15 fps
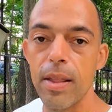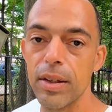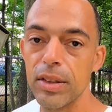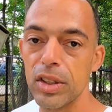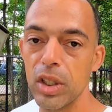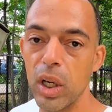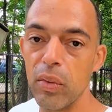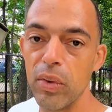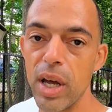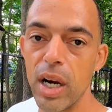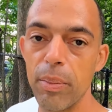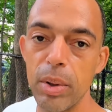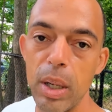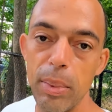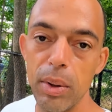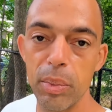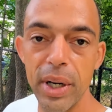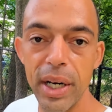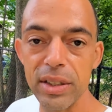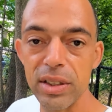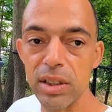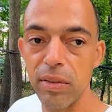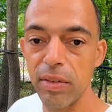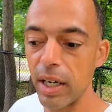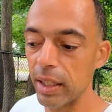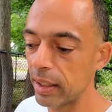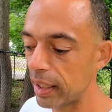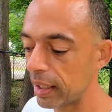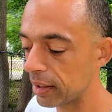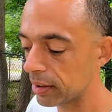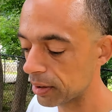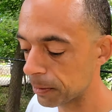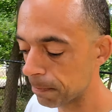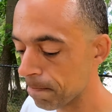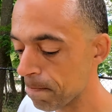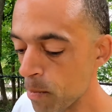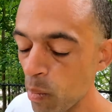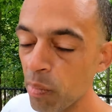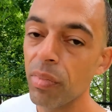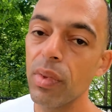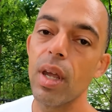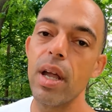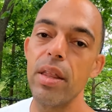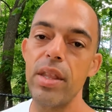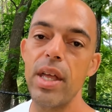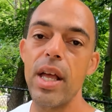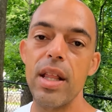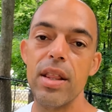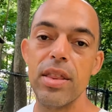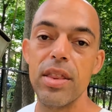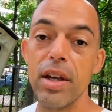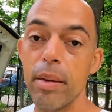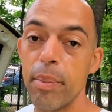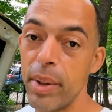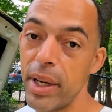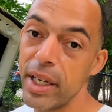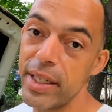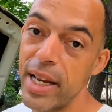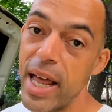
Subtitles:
So I've got a couple of races, I've got this, and then the big